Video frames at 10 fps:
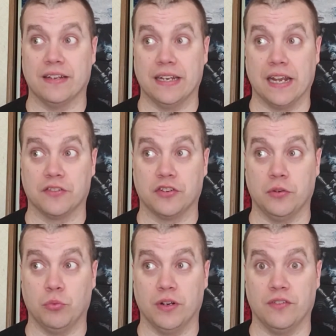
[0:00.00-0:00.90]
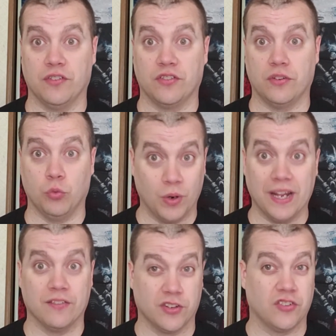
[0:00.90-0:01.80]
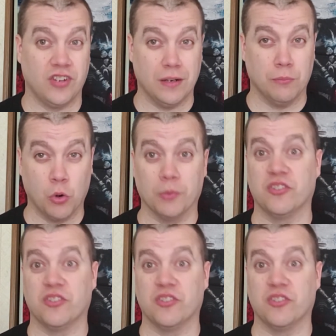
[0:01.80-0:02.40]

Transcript: and actually would have succeeded more,